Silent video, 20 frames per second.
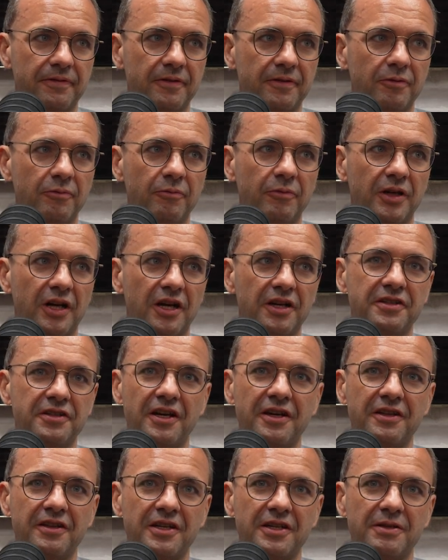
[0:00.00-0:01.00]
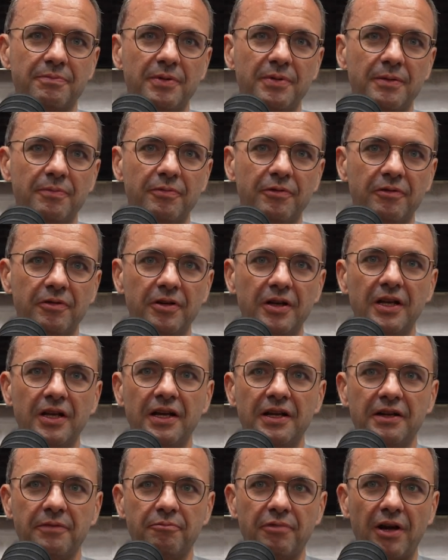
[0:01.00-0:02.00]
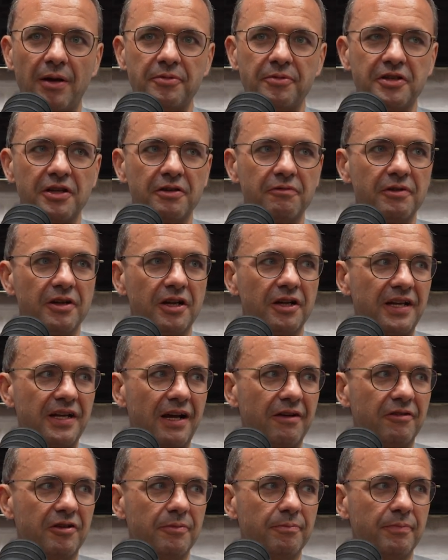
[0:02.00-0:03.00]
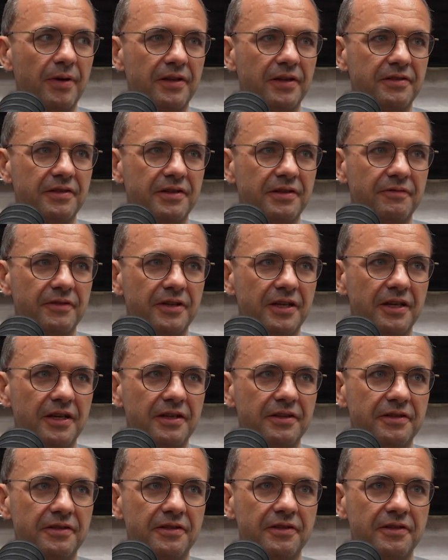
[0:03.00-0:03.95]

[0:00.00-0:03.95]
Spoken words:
Mm-hmm. When I say this, people perhaps don't realize how competitive it is,